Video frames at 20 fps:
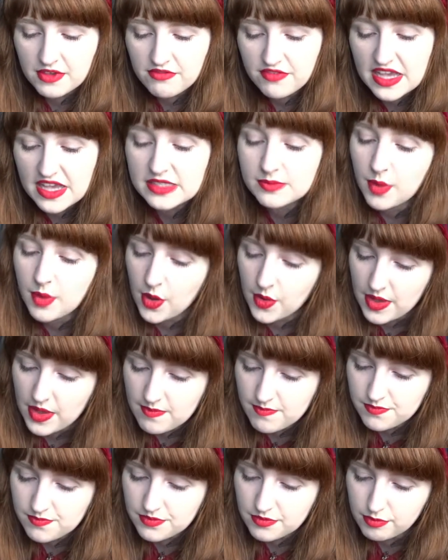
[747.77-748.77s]
Face
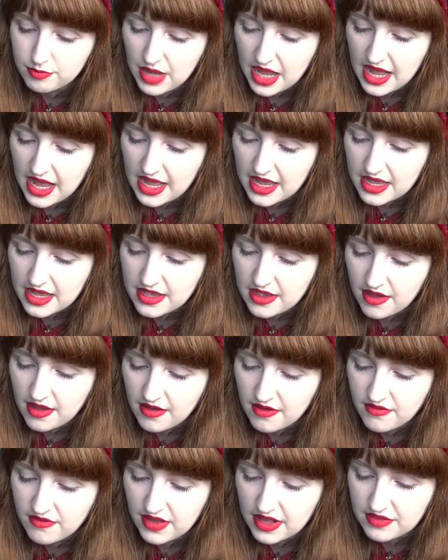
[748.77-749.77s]
poem by
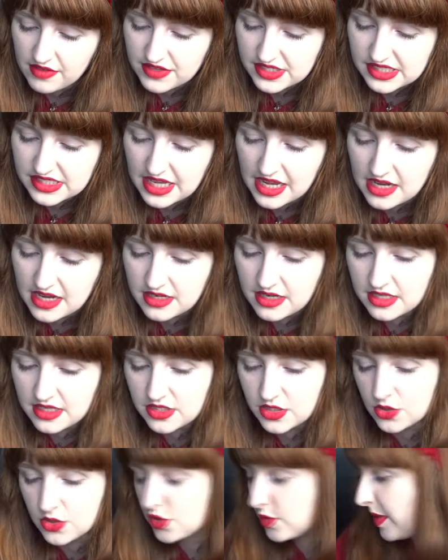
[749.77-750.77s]
Valvexan, I
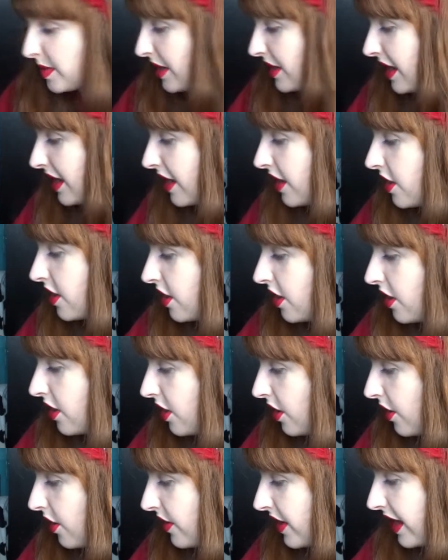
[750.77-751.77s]
told you about that.
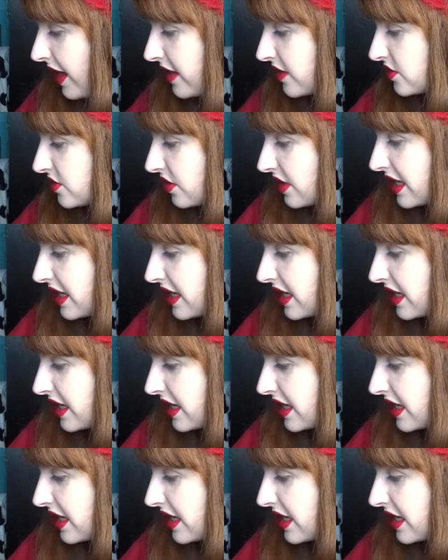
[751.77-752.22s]
Okay, so